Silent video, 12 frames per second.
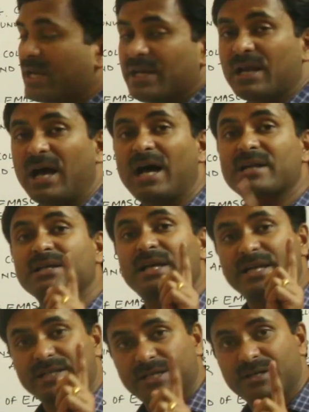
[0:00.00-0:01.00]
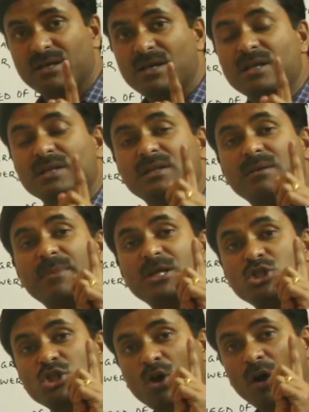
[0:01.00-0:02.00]
grain are collected. The
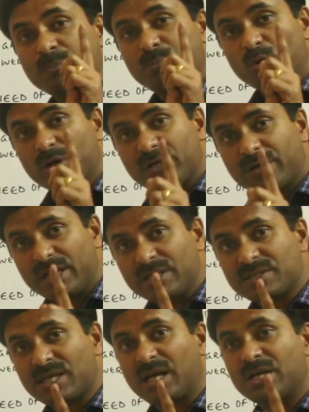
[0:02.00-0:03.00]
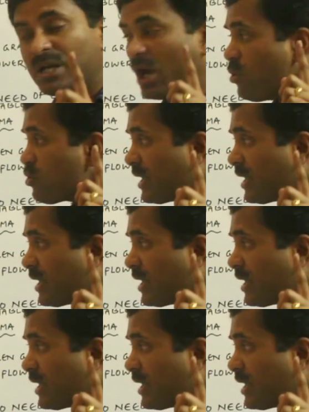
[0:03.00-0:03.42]
mature pollen grains are now